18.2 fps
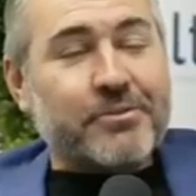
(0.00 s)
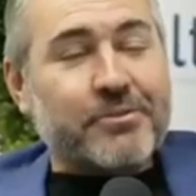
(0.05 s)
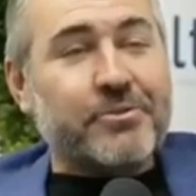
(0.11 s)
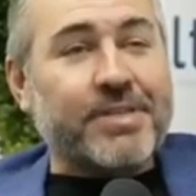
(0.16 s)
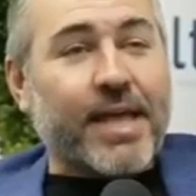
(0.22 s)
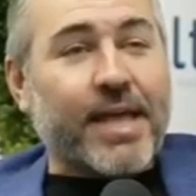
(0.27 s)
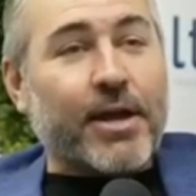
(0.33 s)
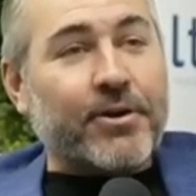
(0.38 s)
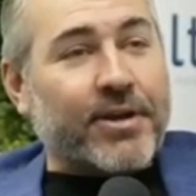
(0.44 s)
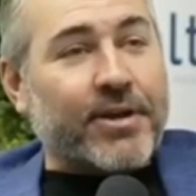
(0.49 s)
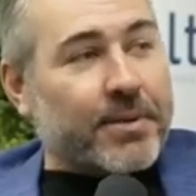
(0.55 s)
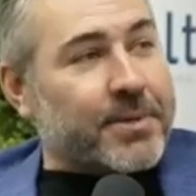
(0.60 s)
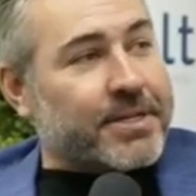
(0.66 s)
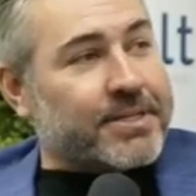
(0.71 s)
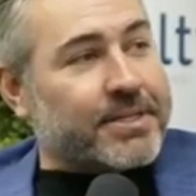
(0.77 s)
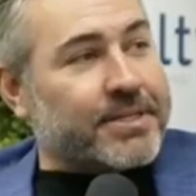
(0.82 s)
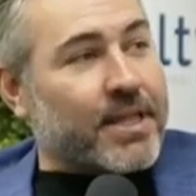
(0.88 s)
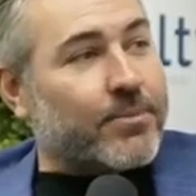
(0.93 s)
So Saturday
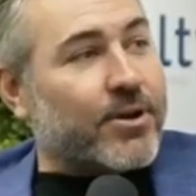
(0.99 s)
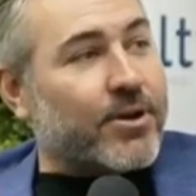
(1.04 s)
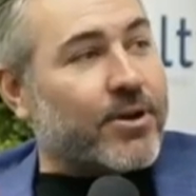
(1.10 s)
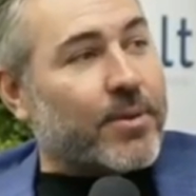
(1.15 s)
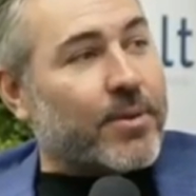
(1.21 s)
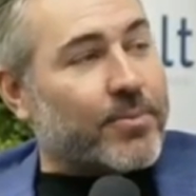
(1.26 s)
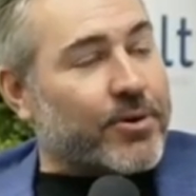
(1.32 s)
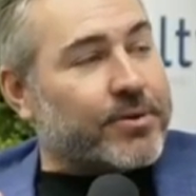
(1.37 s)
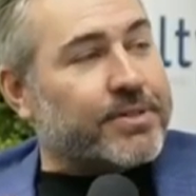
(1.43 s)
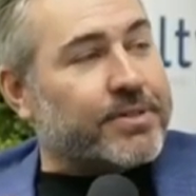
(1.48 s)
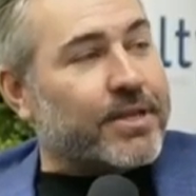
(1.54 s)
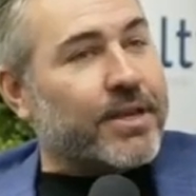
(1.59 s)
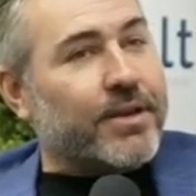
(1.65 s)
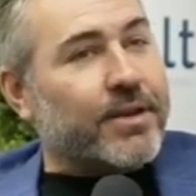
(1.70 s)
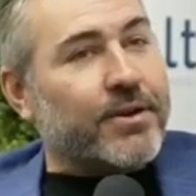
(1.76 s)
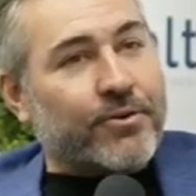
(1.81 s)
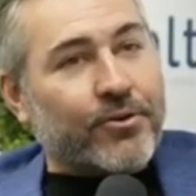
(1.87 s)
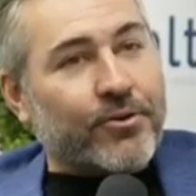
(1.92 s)
I'm going to celebrate my
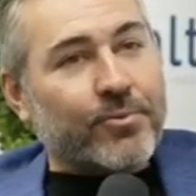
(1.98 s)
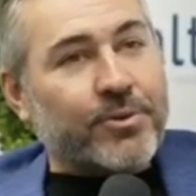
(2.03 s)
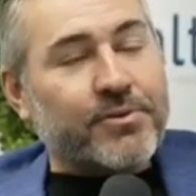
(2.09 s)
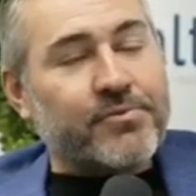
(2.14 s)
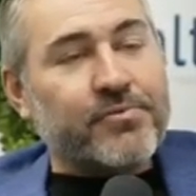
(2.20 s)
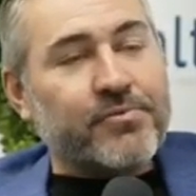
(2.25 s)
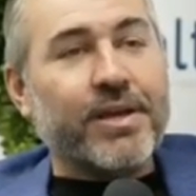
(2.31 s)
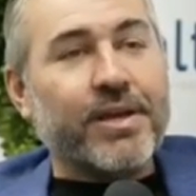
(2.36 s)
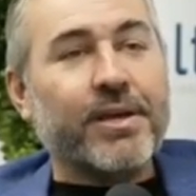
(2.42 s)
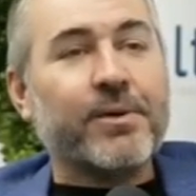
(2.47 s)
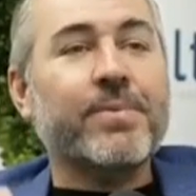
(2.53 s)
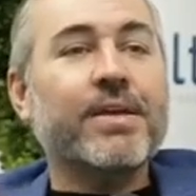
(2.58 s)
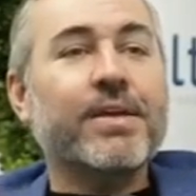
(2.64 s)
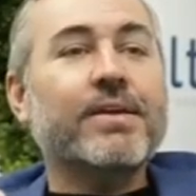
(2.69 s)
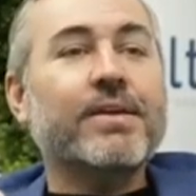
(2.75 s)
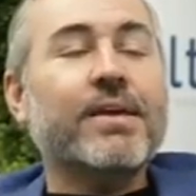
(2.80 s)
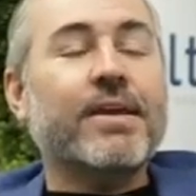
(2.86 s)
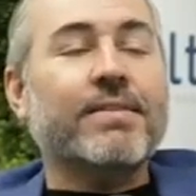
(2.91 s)
birthday here at home with the fam,
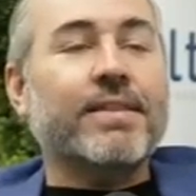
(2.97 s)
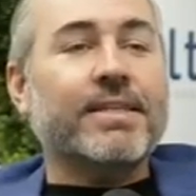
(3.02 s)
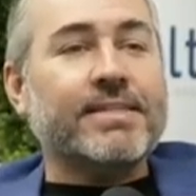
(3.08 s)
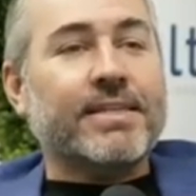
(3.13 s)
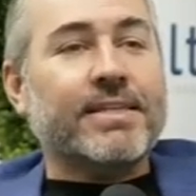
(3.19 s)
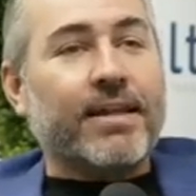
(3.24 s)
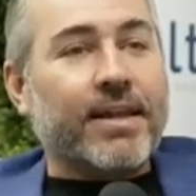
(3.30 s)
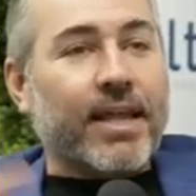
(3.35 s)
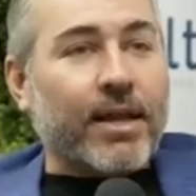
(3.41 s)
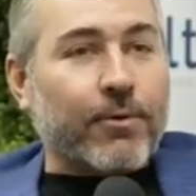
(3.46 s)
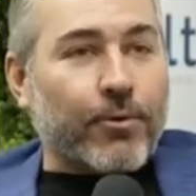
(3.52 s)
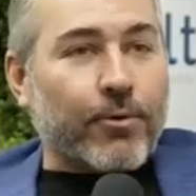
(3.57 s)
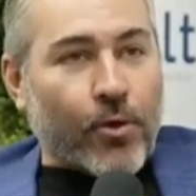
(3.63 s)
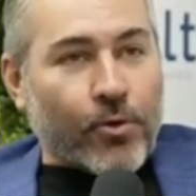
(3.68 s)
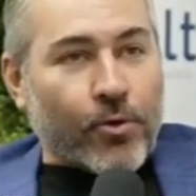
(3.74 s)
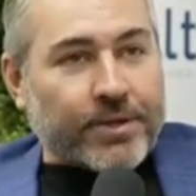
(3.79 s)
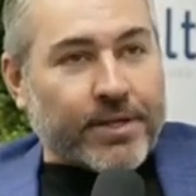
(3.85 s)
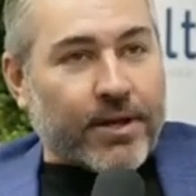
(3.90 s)
and then Sunday
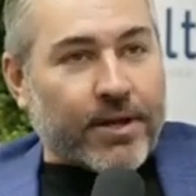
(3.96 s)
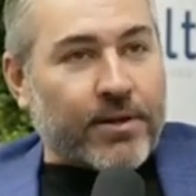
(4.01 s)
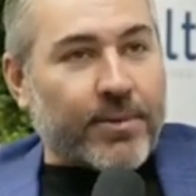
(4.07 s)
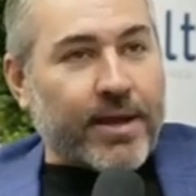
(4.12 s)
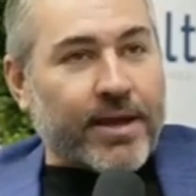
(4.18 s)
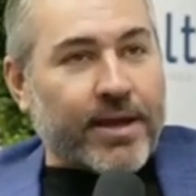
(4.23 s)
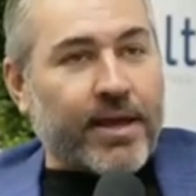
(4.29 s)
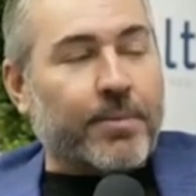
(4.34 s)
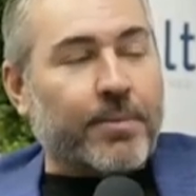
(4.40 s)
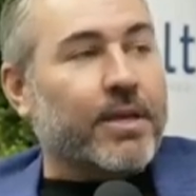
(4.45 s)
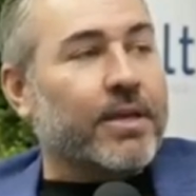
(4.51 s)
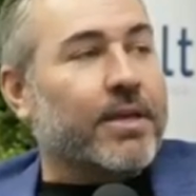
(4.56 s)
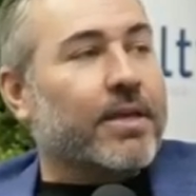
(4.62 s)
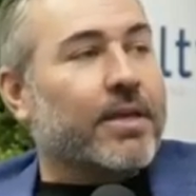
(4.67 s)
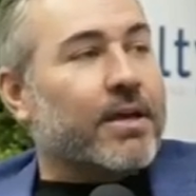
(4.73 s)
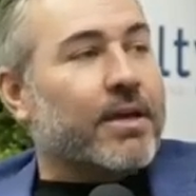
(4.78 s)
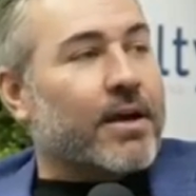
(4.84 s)
we're rolling down to Miami.